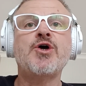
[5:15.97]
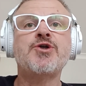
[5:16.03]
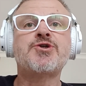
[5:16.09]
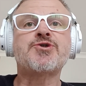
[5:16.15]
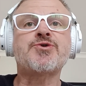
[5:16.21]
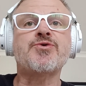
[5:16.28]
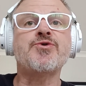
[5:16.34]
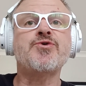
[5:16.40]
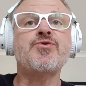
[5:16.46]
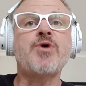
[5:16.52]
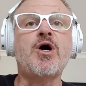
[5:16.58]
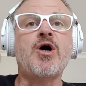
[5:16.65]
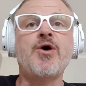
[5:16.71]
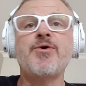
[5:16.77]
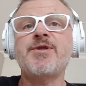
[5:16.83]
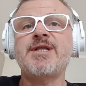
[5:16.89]
true
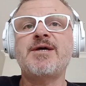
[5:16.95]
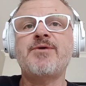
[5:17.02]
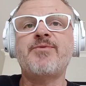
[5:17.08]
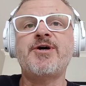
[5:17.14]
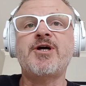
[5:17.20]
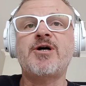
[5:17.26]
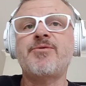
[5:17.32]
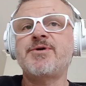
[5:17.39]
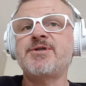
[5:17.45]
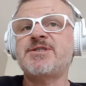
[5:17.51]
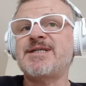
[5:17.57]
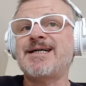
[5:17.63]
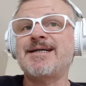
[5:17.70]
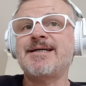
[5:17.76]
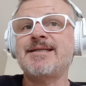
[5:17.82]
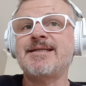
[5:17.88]
only when I was
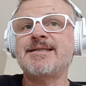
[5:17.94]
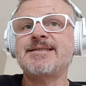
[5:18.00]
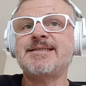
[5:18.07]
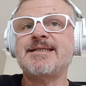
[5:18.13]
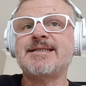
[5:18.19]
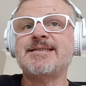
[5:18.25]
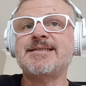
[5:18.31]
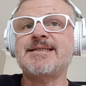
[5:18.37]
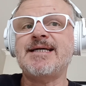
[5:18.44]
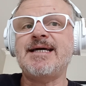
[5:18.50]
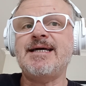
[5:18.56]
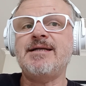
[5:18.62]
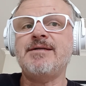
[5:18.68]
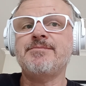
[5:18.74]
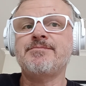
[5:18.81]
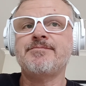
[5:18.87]
younger than
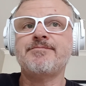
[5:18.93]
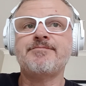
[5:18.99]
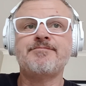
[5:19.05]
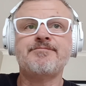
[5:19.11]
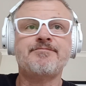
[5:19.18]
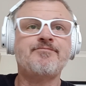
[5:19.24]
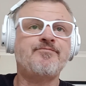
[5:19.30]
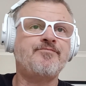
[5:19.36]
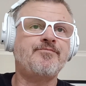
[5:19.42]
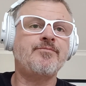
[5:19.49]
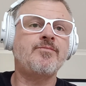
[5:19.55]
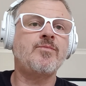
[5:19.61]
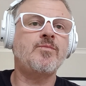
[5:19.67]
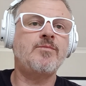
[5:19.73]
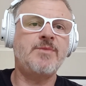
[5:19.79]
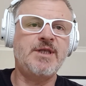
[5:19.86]
16,
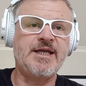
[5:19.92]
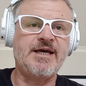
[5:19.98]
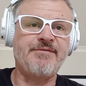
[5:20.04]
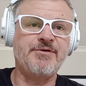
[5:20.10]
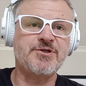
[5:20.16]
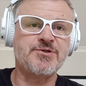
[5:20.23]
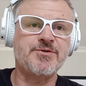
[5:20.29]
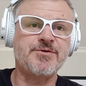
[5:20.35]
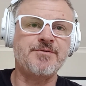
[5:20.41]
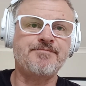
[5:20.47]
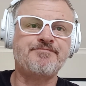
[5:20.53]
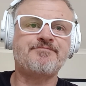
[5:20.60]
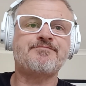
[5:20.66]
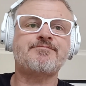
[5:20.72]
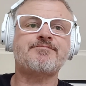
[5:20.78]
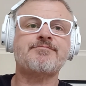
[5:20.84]
never true.
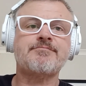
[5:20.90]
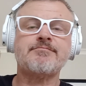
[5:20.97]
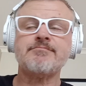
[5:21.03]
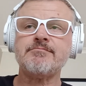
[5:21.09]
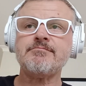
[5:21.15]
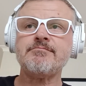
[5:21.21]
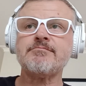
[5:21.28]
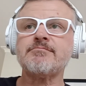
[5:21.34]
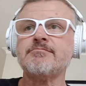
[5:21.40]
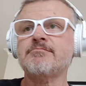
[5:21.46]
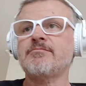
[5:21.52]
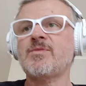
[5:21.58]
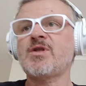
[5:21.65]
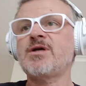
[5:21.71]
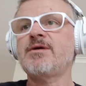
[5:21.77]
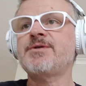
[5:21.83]

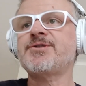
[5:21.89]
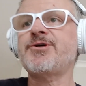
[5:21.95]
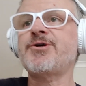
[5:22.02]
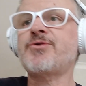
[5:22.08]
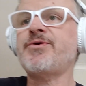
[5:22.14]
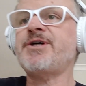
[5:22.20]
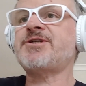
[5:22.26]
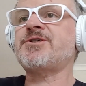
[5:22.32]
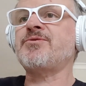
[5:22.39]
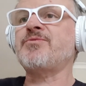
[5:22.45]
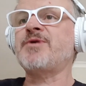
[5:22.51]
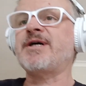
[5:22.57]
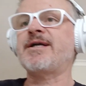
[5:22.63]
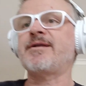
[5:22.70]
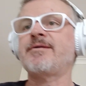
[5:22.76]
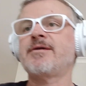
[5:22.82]
So question
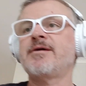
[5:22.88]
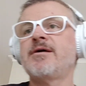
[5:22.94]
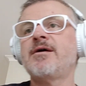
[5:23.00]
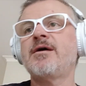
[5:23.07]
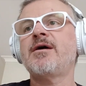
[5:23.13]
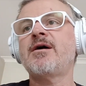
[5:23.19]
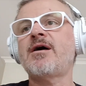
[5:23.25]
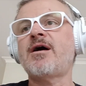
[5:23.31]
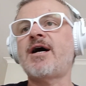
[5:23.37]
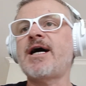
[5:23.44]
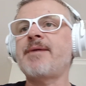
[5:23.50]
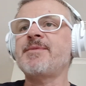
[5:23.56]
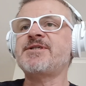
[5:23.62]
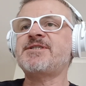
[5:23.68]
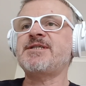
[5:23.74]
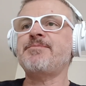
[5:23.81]
1, I
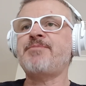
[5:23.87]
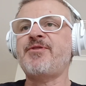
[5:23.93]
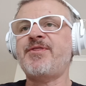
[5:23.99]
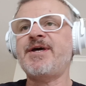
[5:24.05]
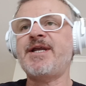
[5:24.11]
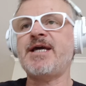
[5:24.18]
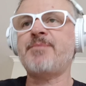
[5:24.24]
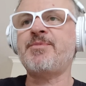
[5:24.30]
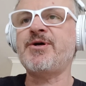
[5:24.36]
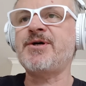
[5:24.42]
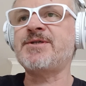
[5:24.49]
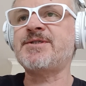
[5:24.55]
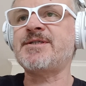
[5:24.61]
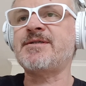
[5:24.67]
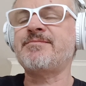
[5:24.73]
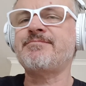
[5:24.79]
am a sympathetic
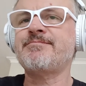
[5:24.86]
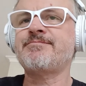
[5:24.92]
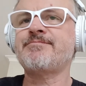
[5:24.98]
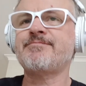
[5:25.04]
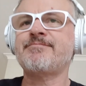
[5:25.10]
person.